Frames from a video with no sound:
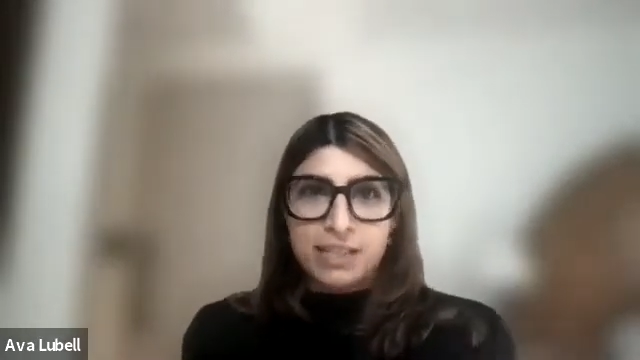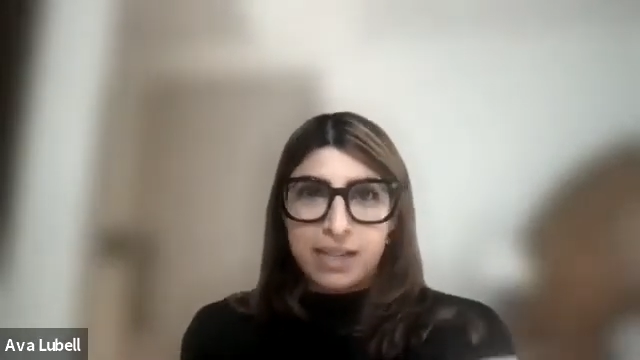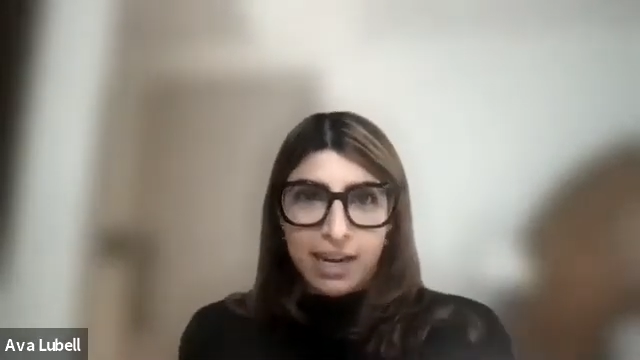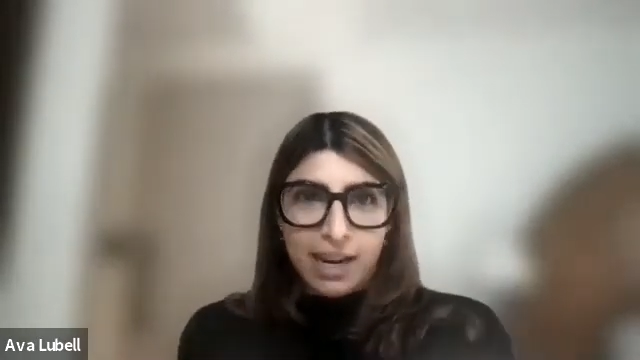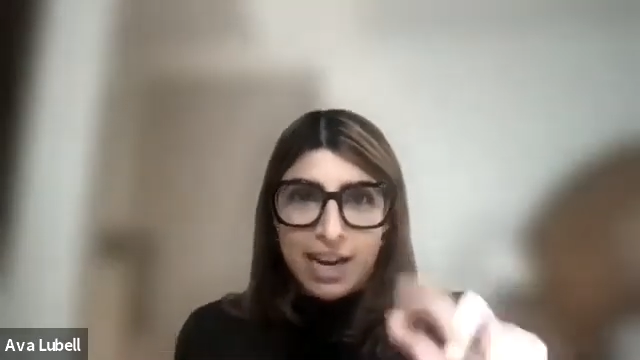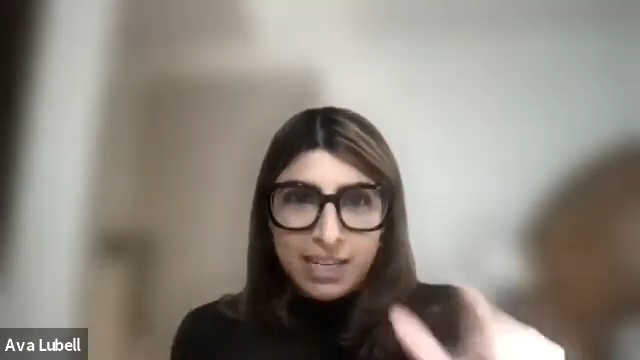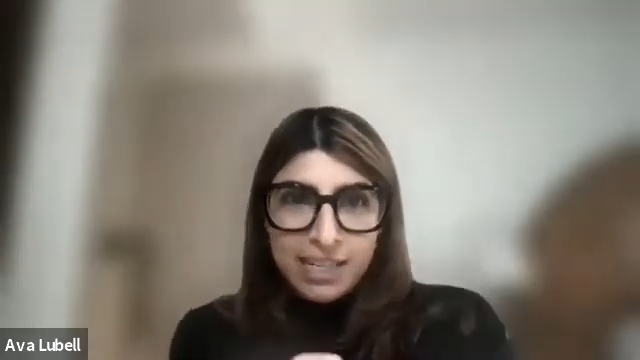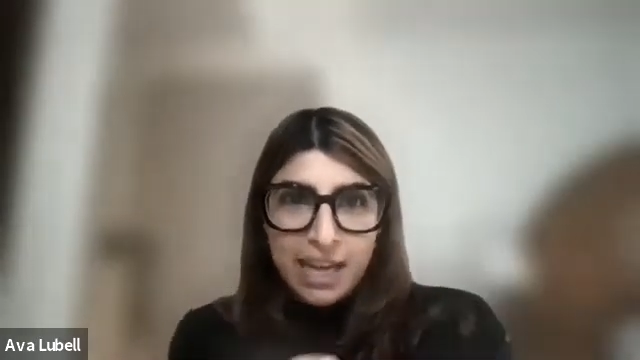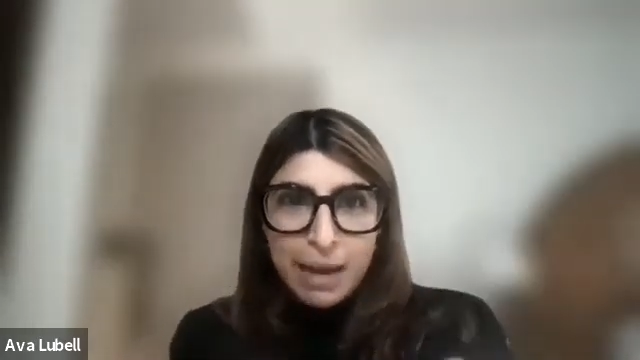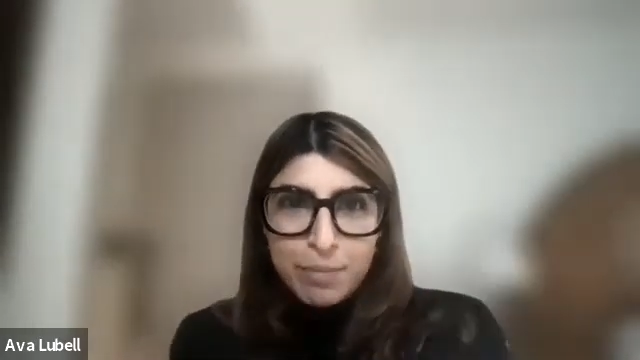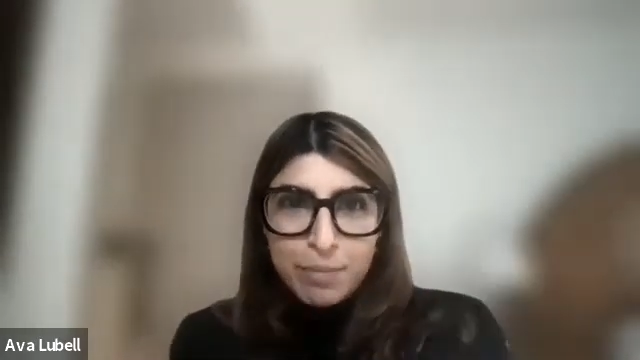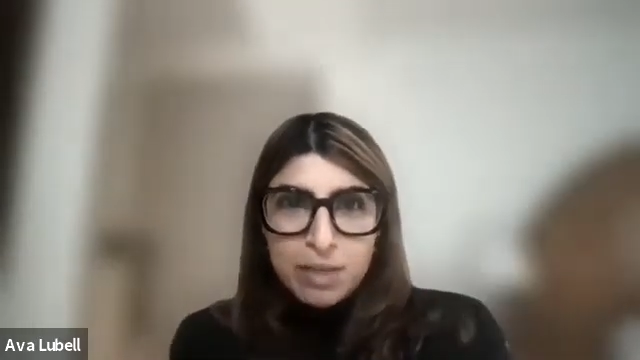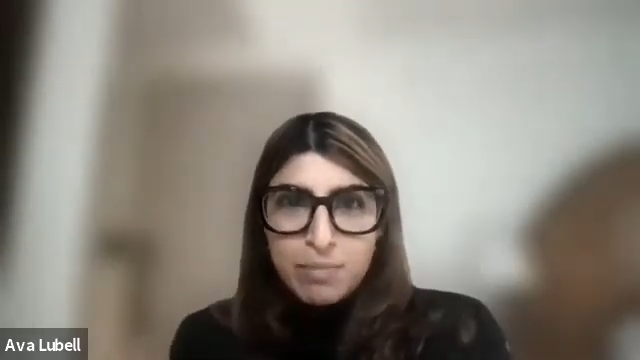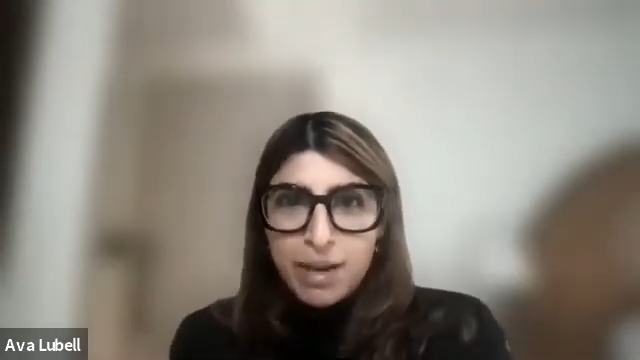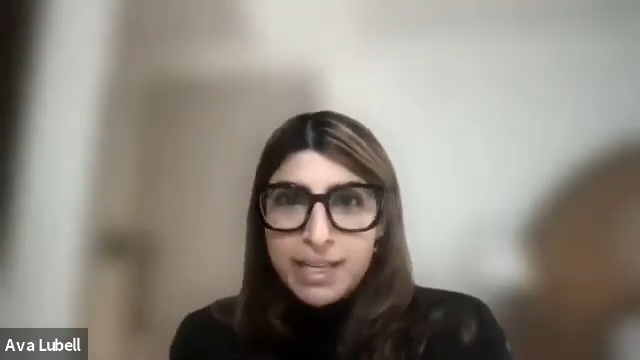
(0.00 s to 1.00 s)
and I kind of
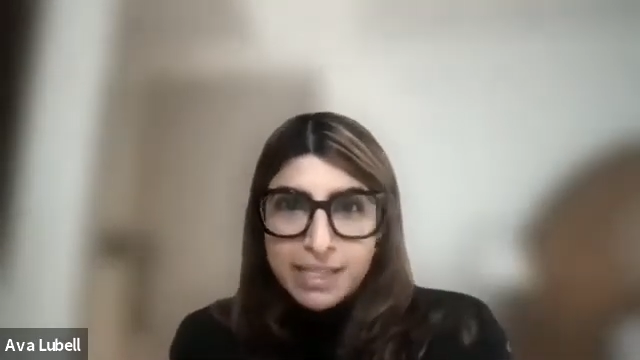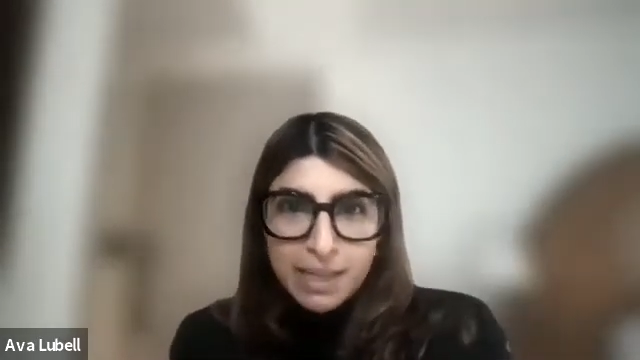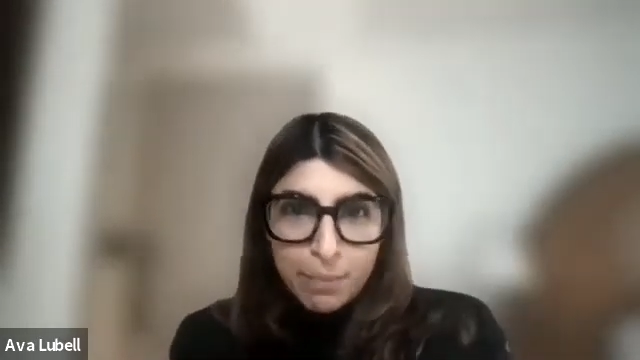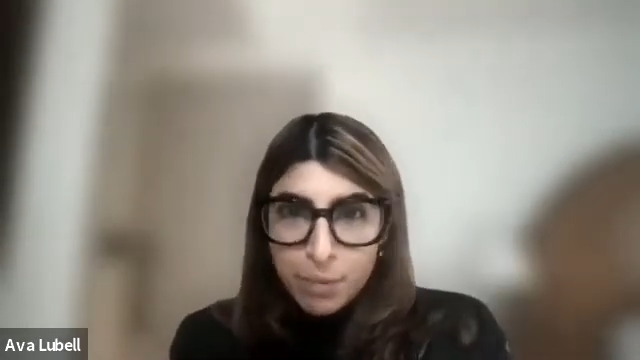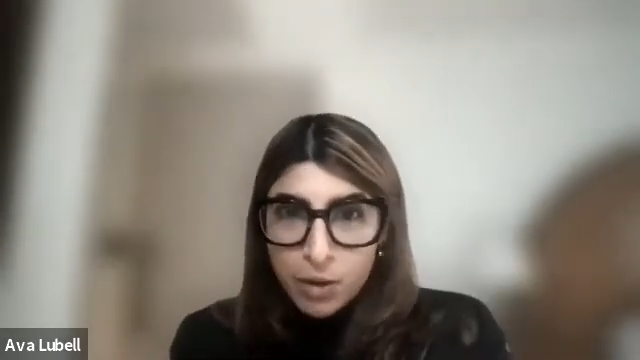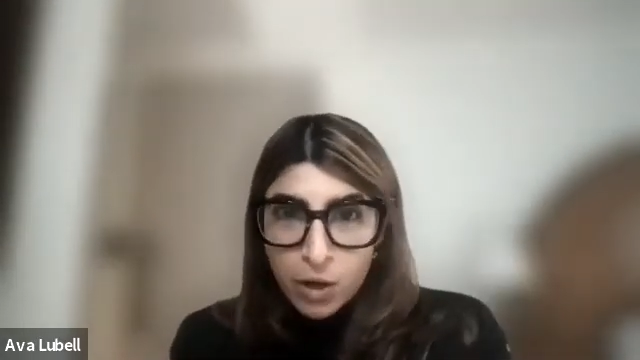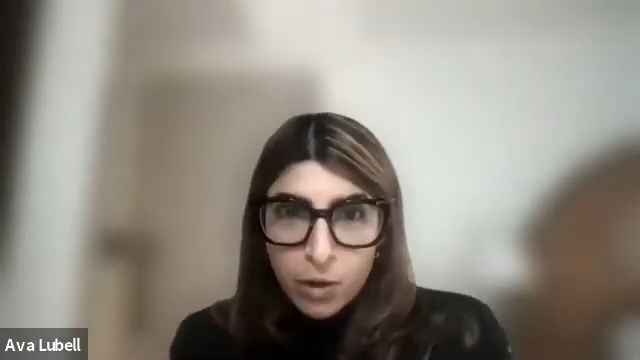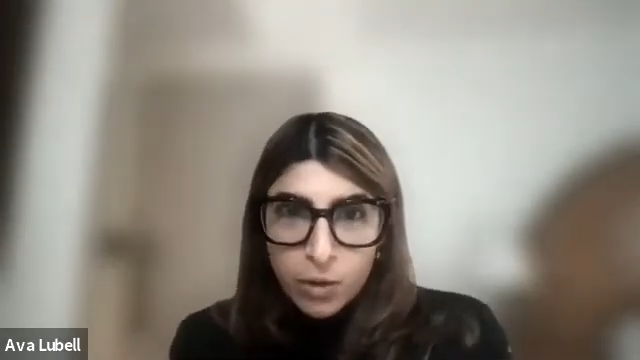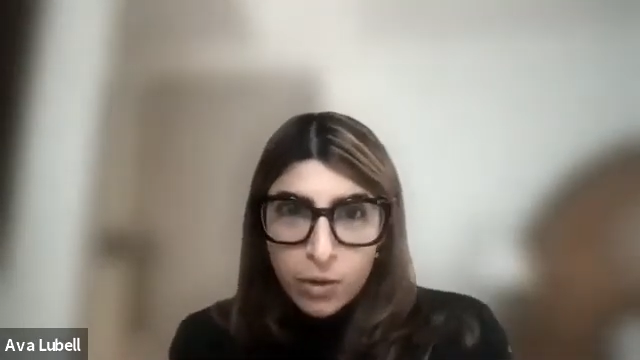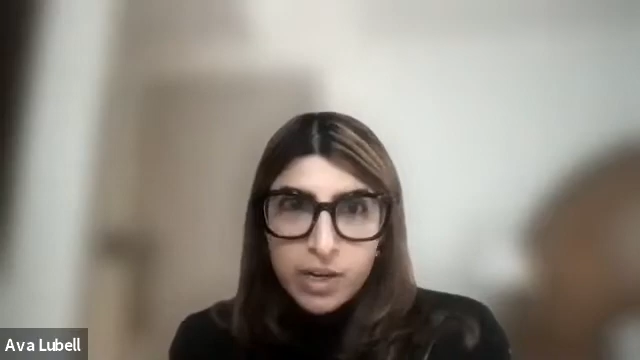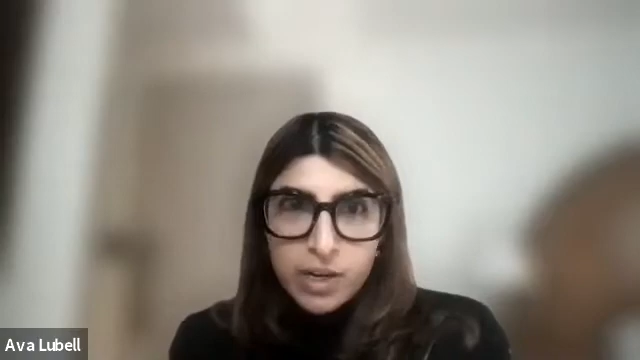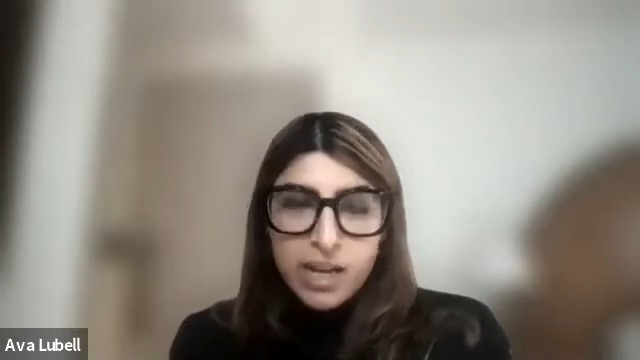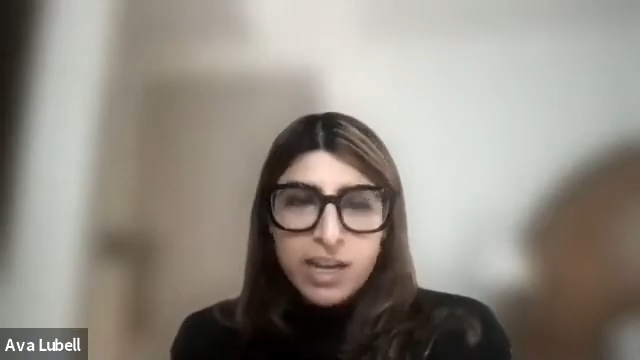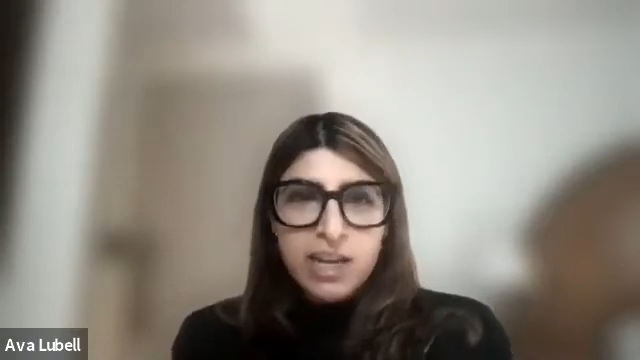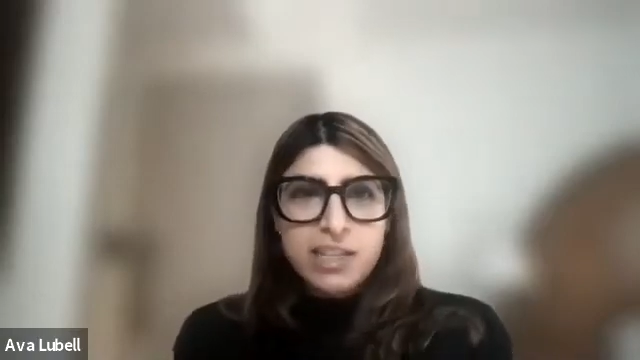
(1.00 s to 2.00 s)
typed in my zip
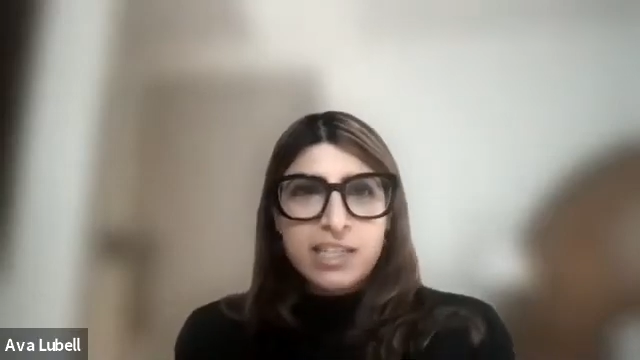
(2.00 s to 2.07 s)
code